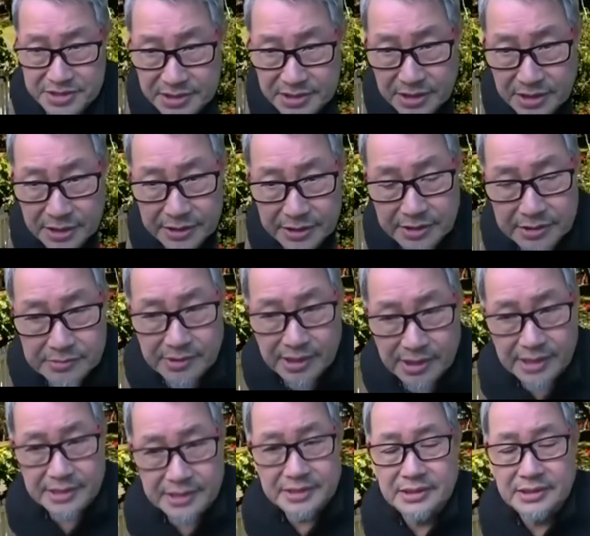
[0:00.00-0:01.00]
earlier on,
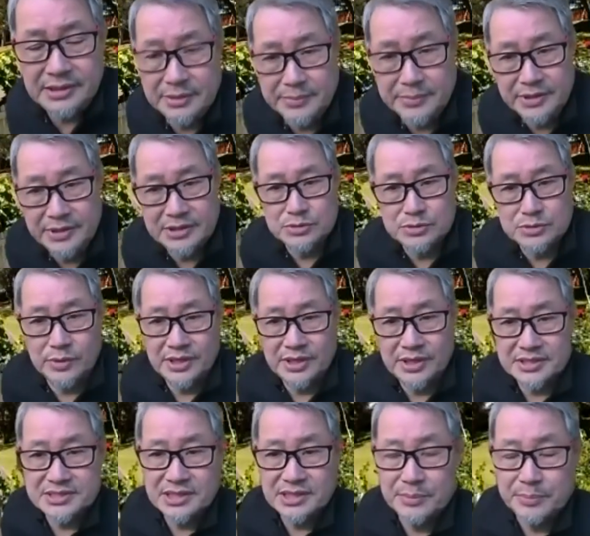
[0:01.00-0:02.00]
Ryan, I mean, is one
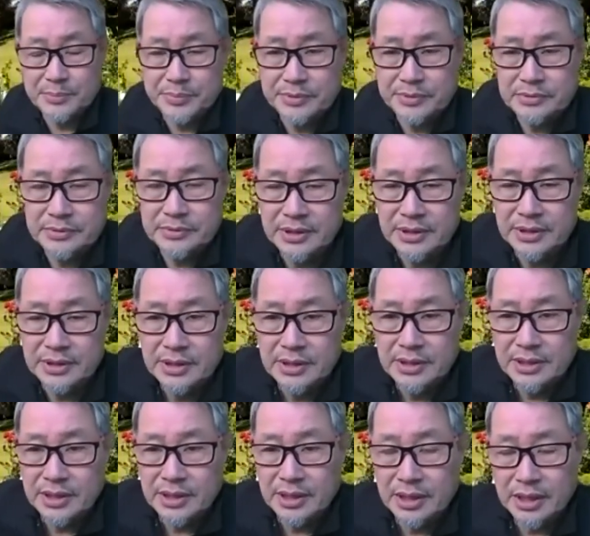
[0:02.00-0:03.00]
example.
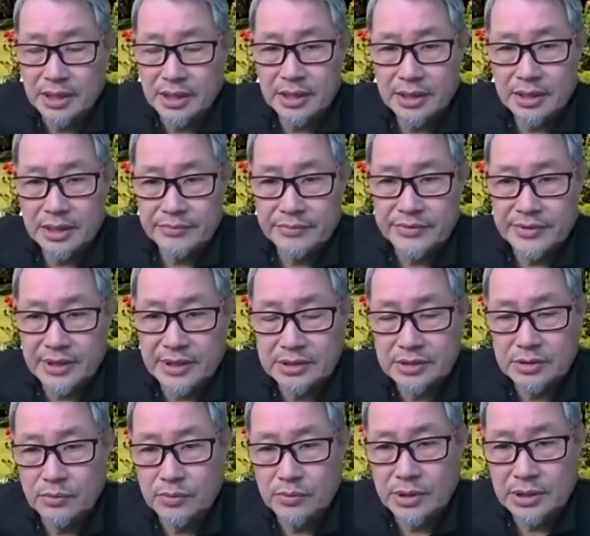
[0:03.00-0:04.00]
Uh, the
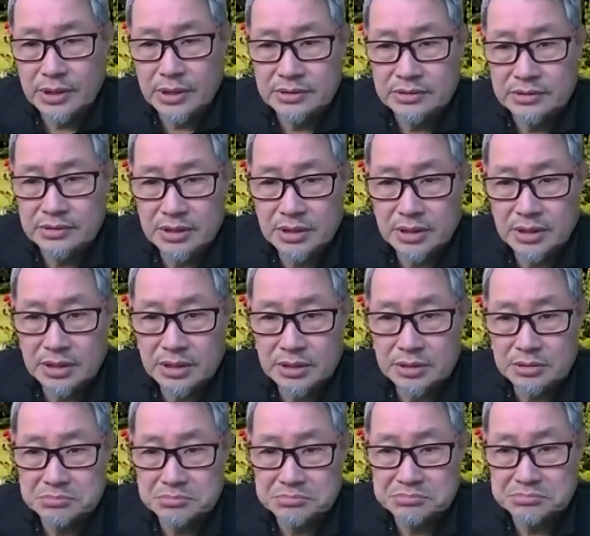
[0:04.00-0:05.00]
other one,
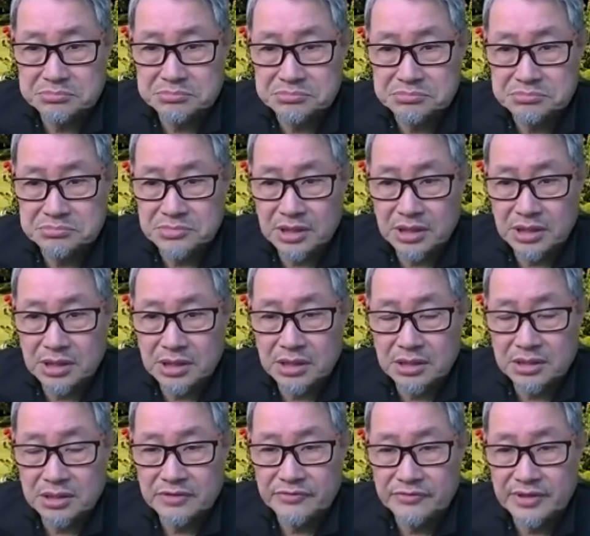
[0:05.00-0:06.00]
um, I
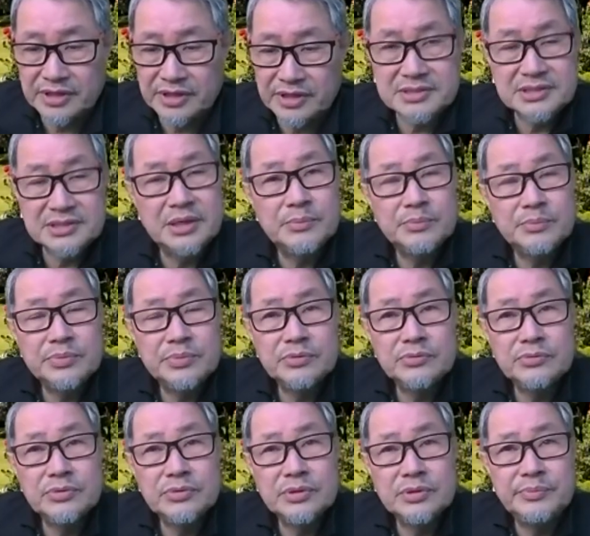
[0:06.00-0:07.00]
give an example
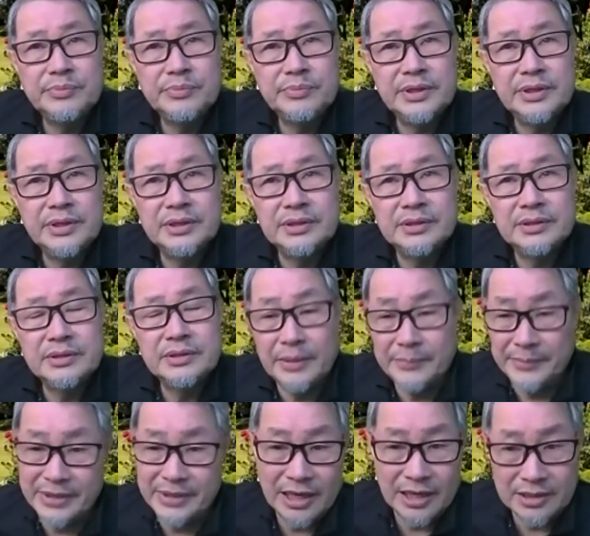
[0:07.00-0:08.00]
would be, I
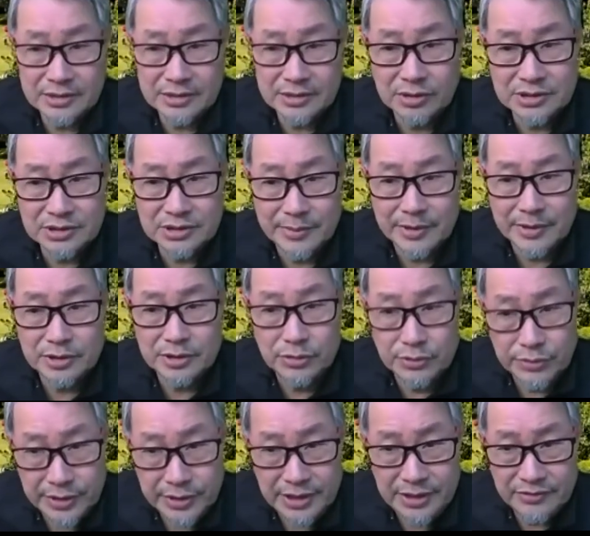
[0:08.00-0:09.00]
mean, I talked about
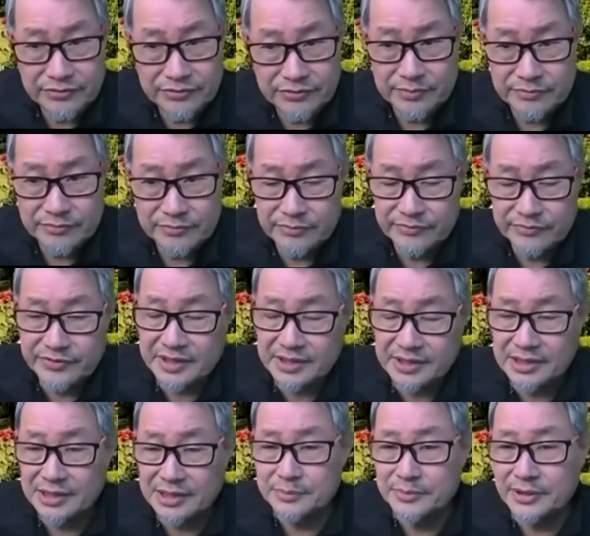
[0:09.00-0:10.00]
Dui from, from
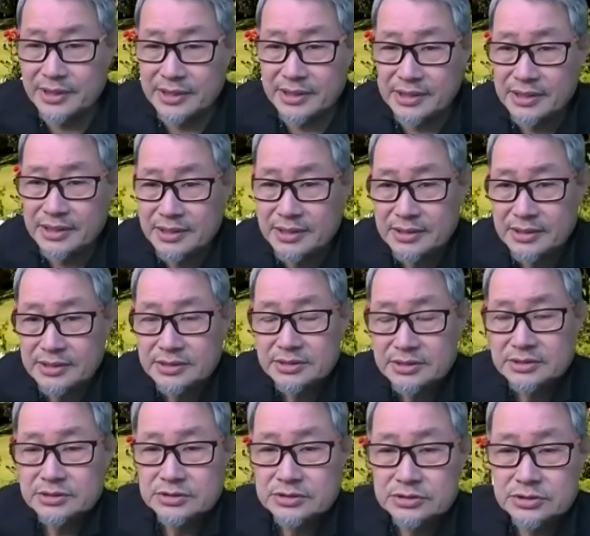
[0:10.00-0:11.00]
Vietnam, right? Mm-hmm.
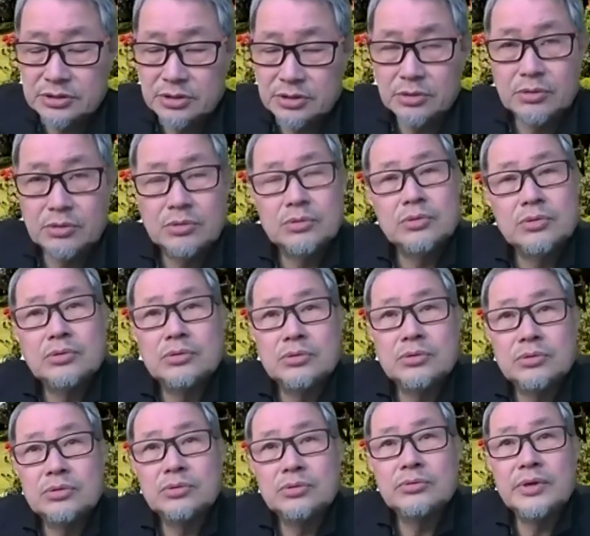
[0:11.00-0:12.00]

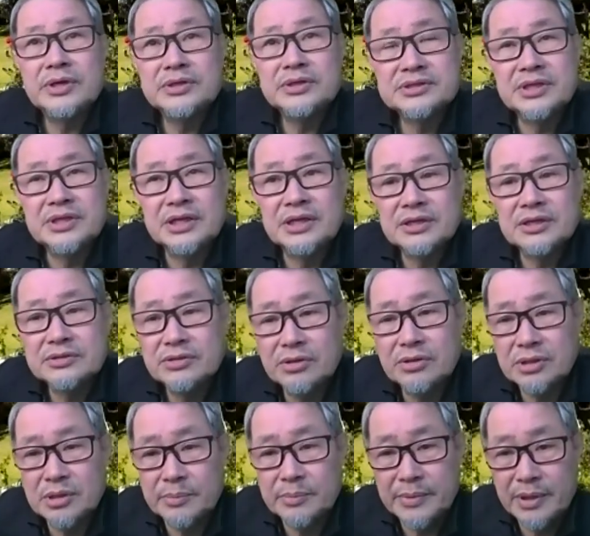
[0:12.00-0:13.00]
So who else can I
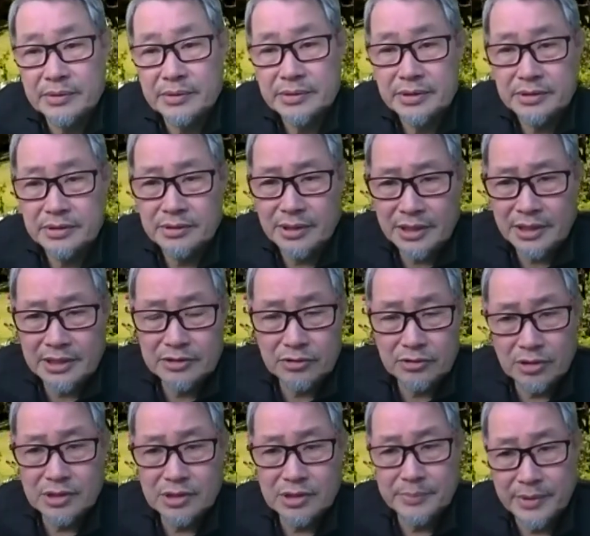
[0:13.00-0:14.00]
talk about? You know, I can
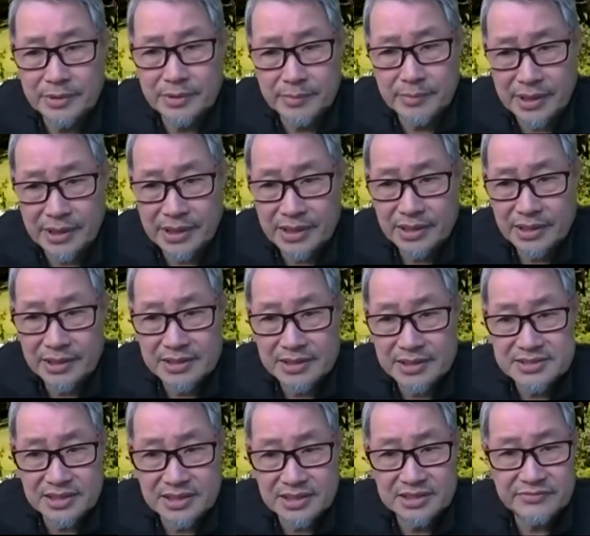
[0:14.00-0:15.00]
talk about my
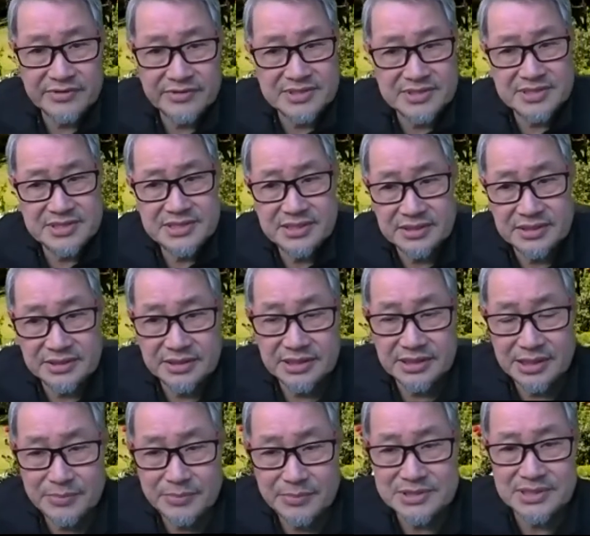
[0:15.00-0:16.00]
executive assistant. Her
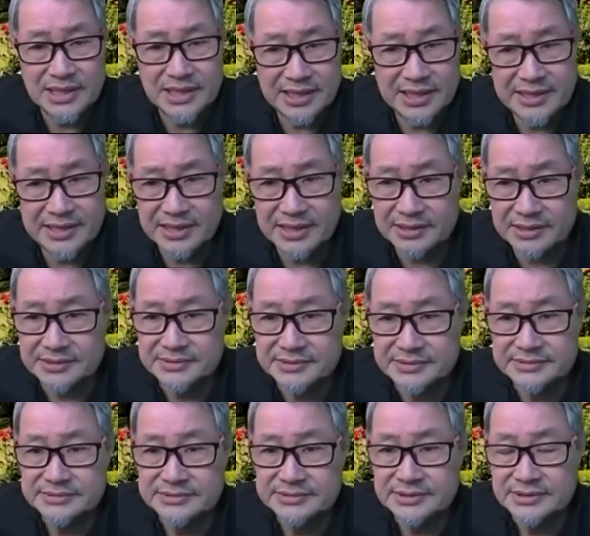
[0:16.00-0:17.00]
name is Nadia.
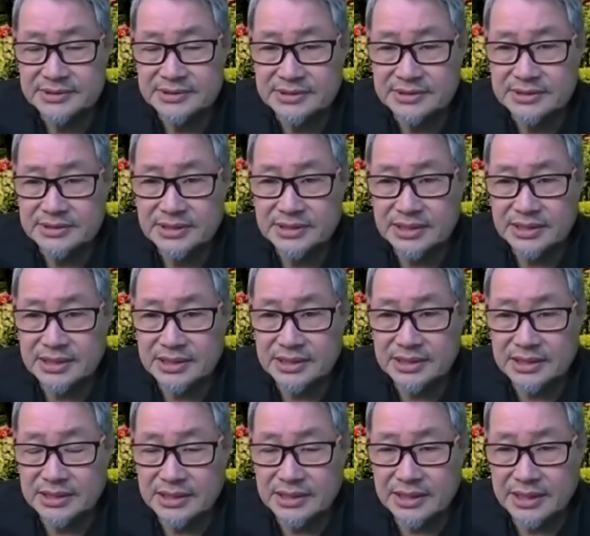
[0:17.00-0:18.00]
Uh,
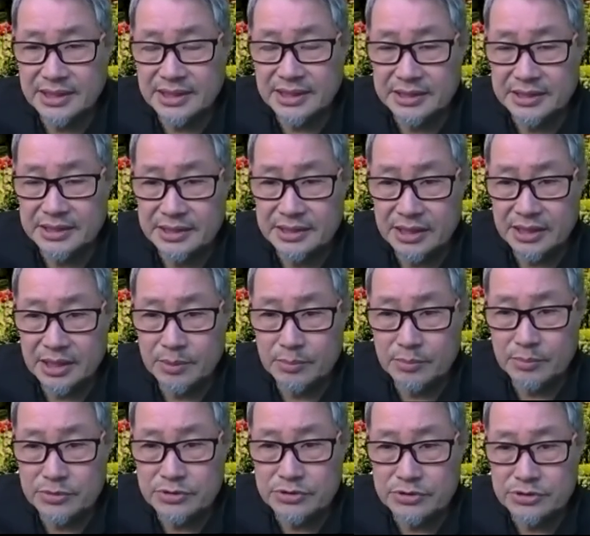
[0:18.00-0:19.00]
and
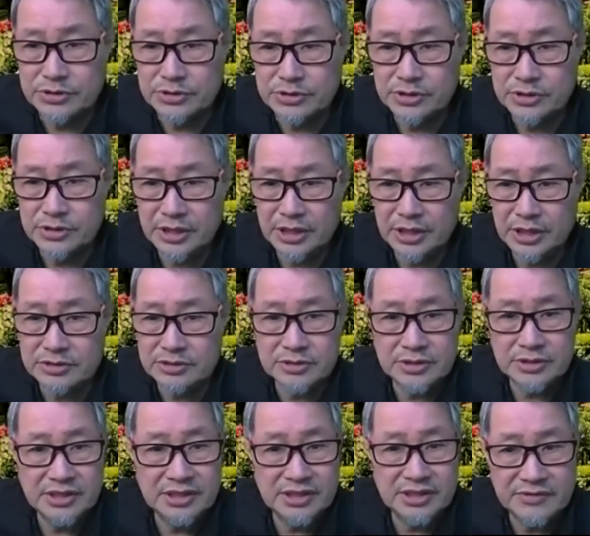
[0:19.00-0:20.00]
um, she
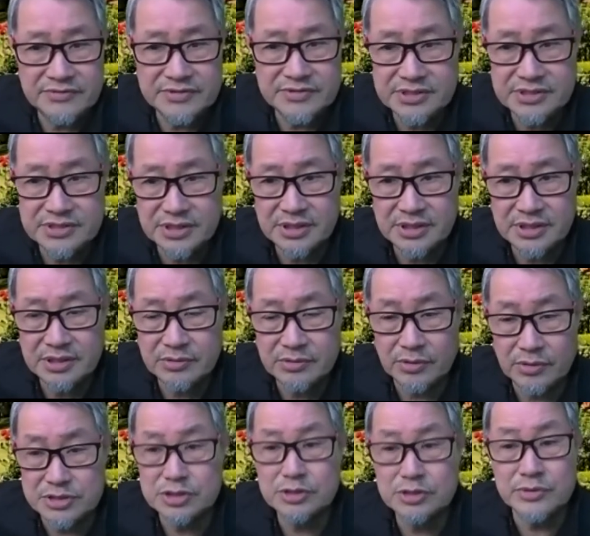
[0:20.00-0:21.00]
actually lives in,
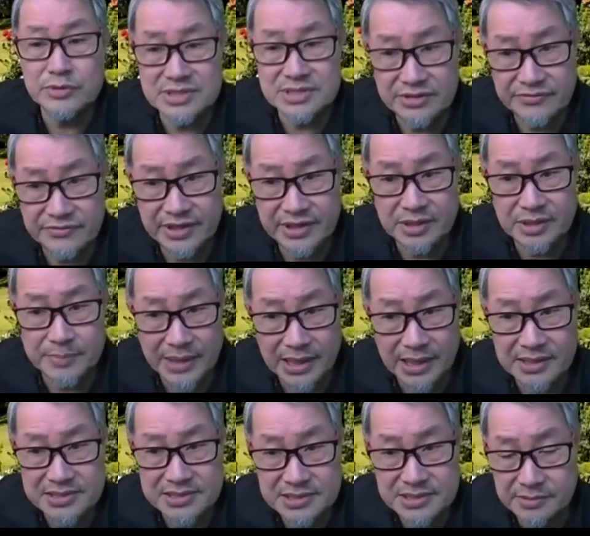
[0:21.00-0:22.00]
or she was living in
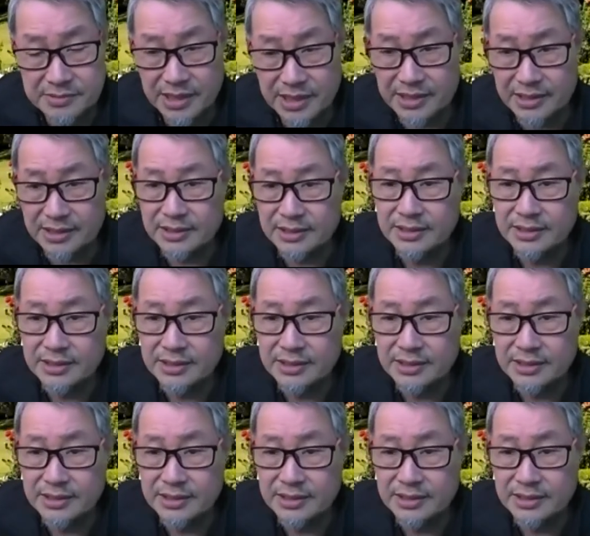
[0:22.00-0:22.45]
Bagan Serai